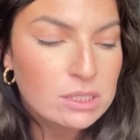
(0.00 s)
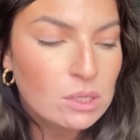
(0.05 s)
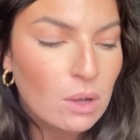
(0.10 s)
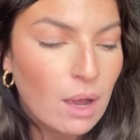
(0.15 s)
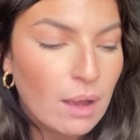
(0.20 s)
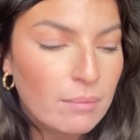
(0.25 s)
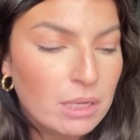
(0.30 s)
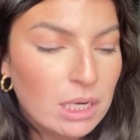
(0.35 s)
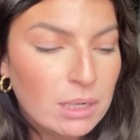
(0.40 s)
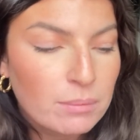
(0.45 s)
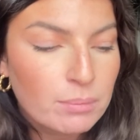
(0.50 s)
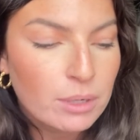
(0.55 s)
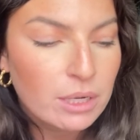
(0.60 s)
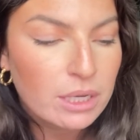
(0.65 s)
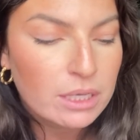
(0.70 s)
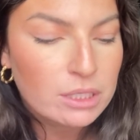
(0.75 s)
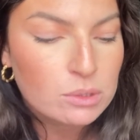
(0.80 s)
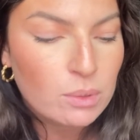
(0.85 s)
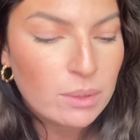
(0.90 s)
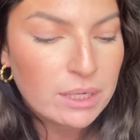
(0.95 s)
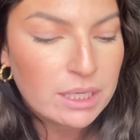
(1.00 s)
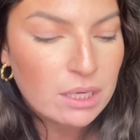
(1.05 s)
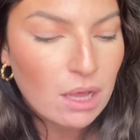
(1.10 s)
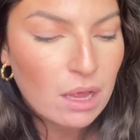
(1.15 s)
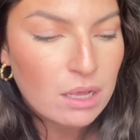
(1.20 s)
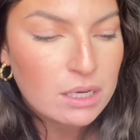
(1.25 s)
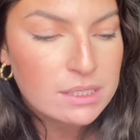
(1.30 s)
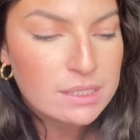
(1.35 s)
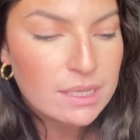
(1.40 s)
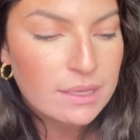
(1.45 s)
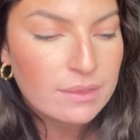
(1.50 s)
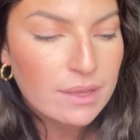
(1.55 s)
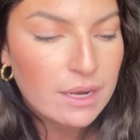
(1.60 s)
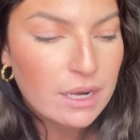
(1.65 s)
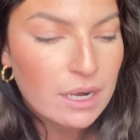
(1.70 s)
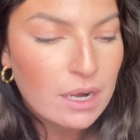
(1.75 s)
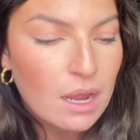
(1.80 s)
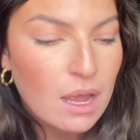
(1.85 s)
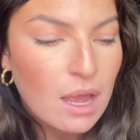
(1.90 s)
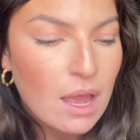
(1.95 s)
So I'm going to put $20 in
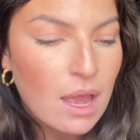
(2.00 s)
there